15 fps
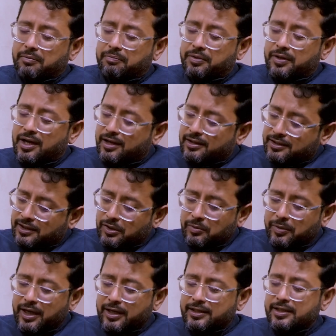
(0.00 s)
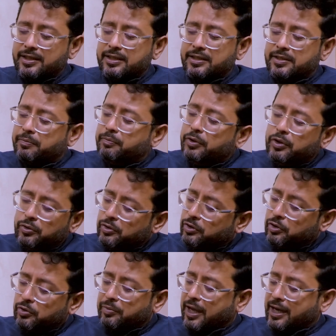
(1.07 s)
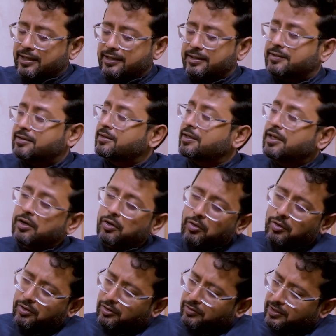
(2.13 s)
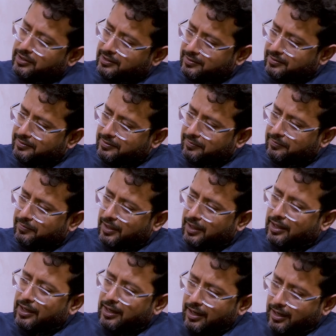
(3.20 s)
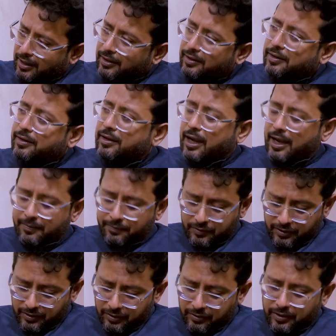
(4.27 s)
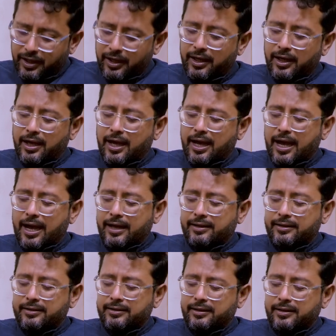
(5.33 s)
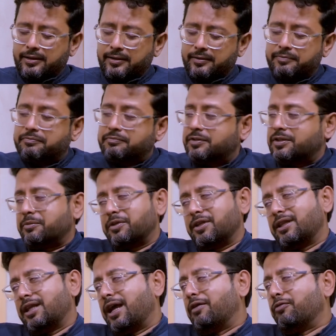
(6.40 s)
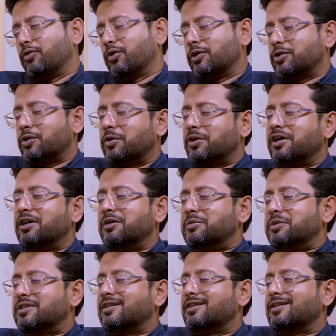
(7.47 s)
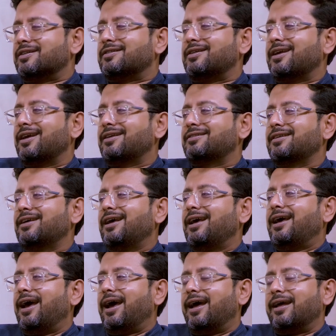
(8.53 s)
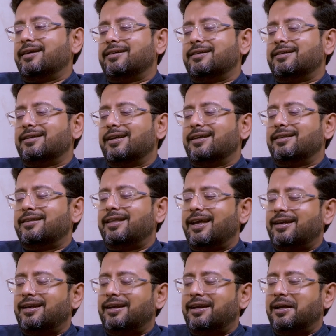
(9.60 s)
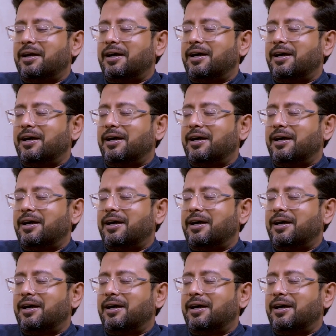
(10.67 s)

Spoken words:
plant humanities, blue humanities, eco-criticism. Absolutely. And something that I have worked on, urban studies, yes. And then,